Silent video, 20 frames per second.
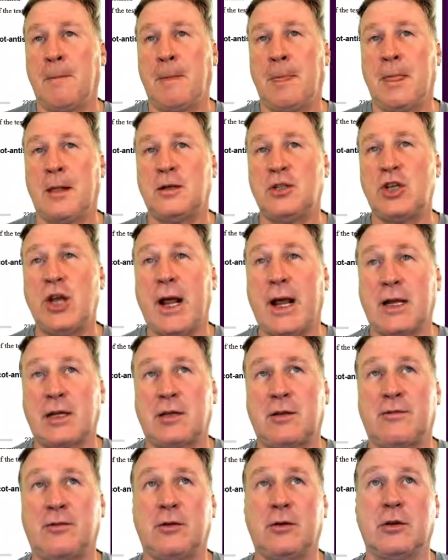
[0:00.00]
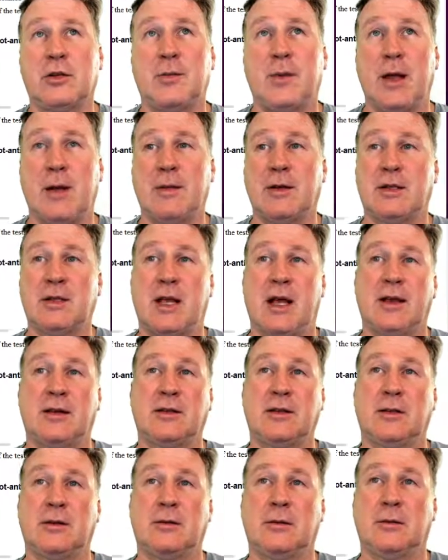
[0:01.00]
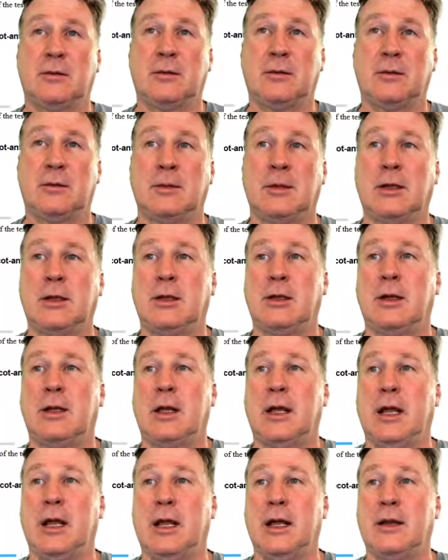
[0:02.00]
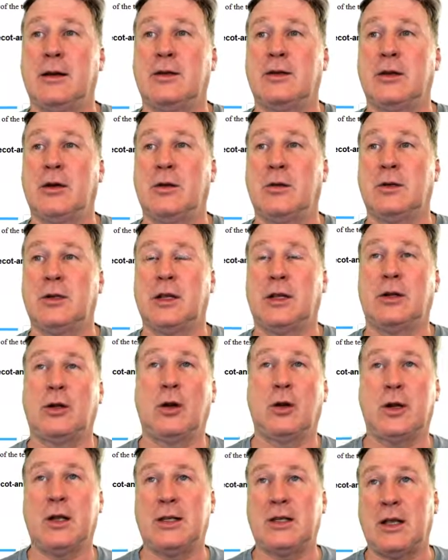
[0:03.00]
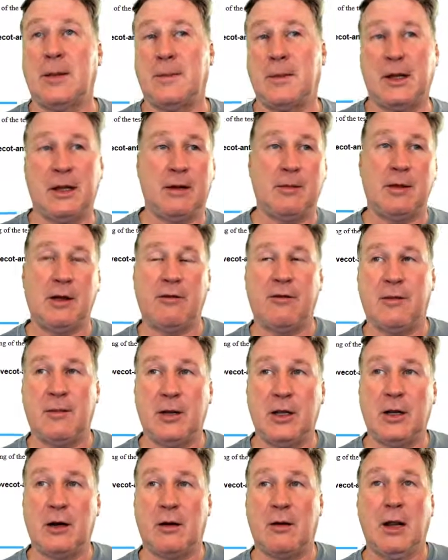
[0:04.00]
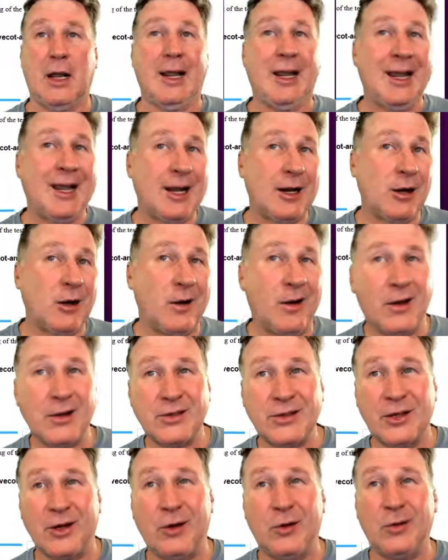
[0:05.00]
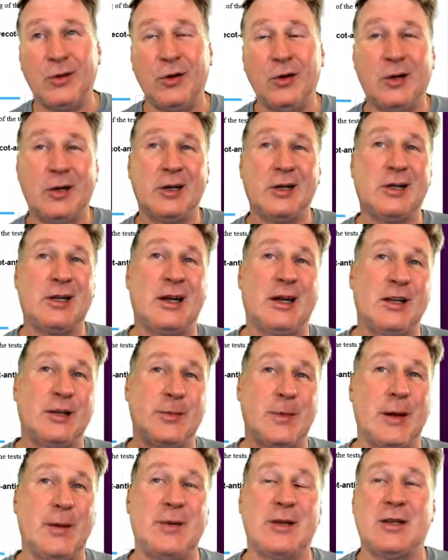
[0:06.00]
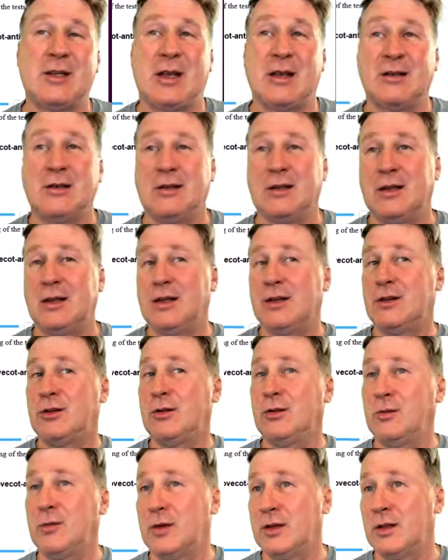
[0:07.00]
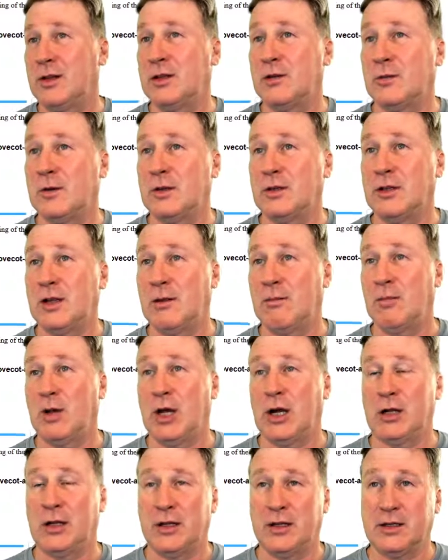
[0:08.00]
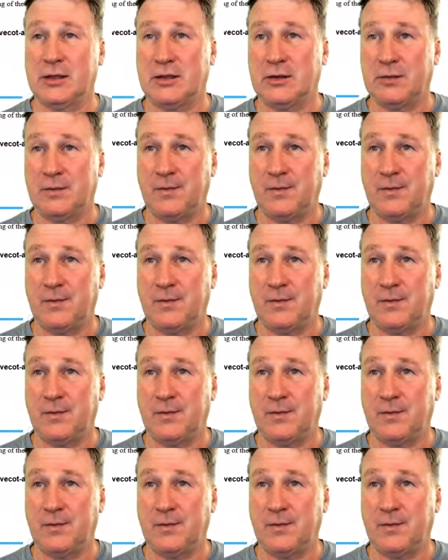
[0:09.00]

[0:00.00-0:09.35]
checks for Spam Assassin. And so it's like, don't accept email from here. And also, you can tie Spam Assassin into one of these real-time block lists.